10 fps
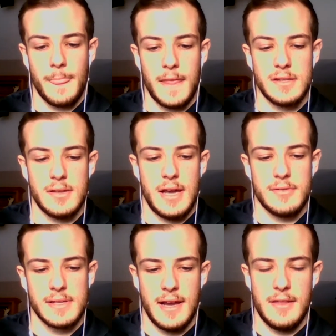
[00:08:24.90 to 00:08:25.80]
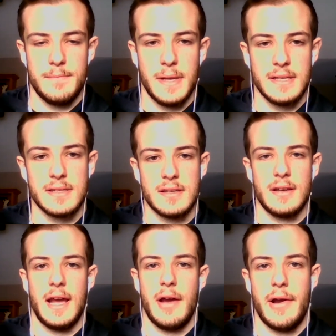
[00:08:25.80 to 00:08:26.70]
So that was kind of the basis on
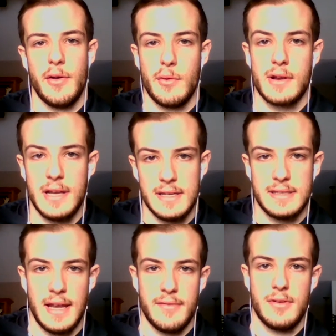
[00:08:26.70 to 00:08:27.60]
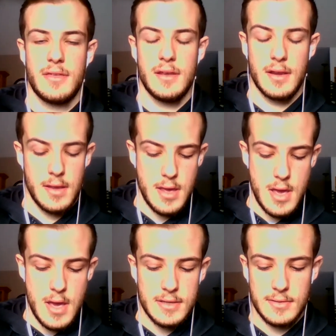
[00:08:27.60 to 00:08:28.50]
how I organized everything.
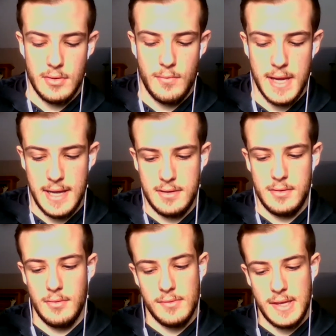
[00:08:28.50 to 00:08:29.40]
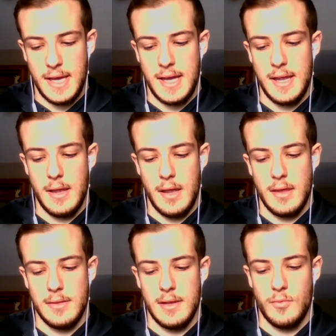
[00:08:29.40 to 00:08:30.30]
So we had to do that,
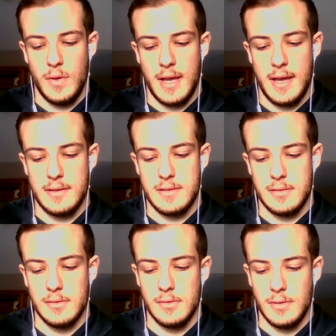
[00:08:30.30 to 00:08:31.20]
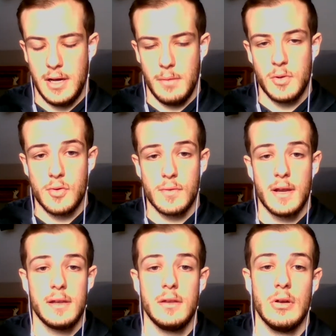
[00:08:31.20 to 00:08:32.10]
and then we had to
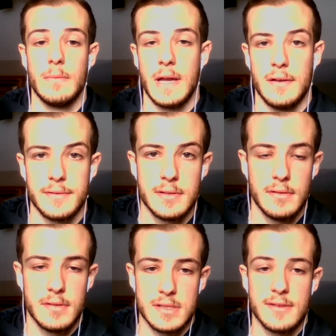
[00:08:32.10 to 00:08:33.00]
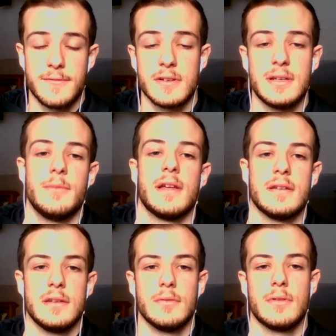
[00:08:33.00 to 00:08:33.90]
create UMLs. This is the first time we had to
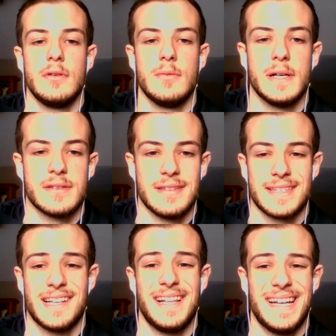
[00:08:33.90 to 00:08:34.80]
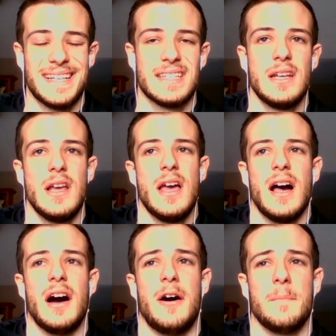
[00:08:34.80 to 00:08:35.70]
deal with UMLs in this class.
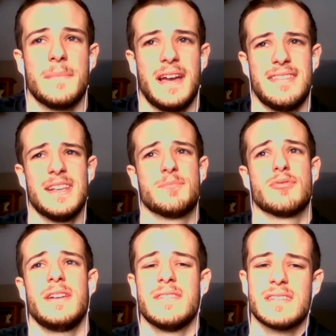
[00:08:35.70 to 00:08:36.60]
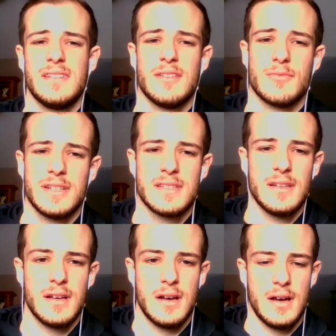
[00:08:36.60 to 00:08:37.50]
I think previously in recent
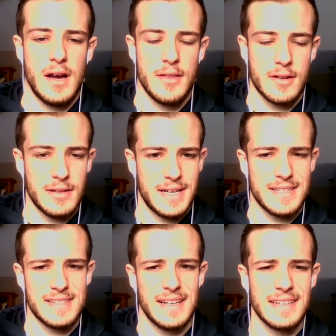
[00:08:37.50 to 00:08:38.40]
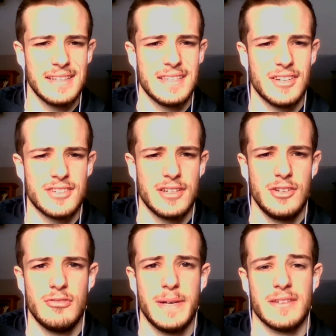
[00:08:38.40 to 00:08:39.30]
other classes I did touch on
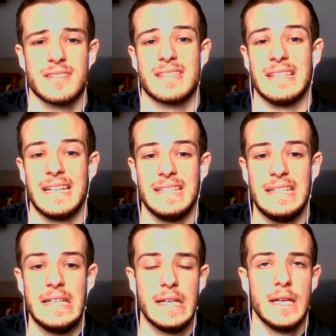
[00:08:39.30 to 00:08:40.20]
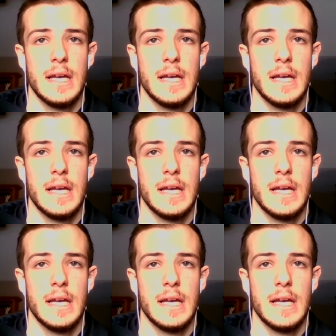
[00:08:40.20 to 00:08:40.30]
UML slightly.